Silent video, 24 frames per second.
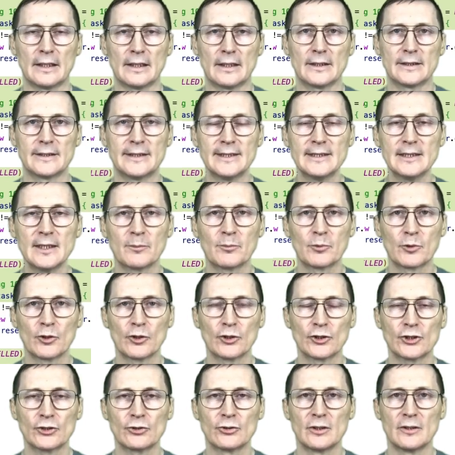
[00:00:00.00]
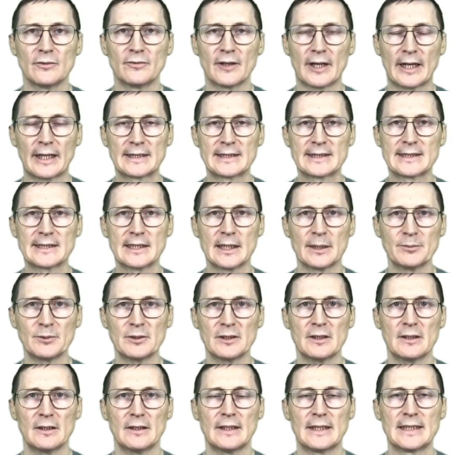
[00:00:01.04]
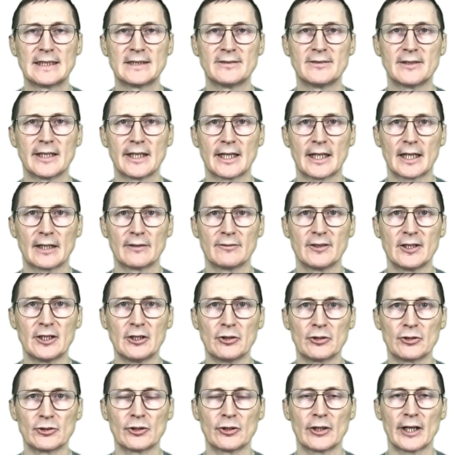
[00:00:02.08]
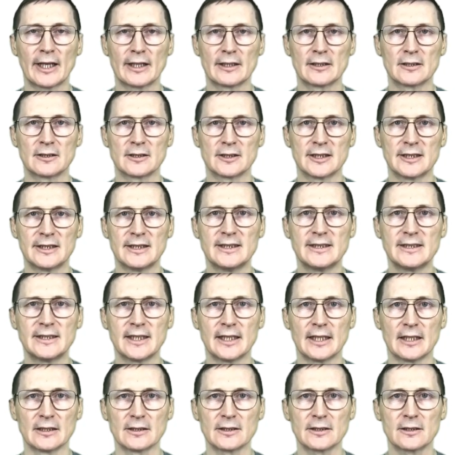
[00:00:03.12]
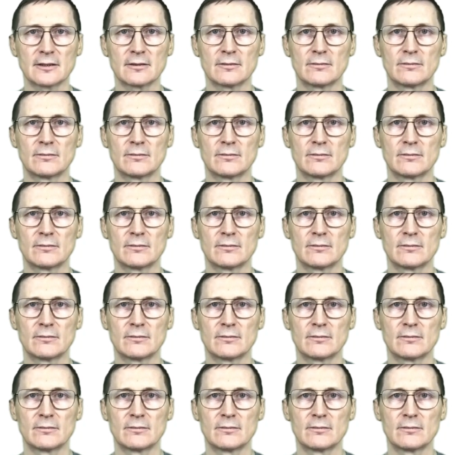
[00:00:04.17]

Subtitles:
This approach to define steps is very convenient to handle the details.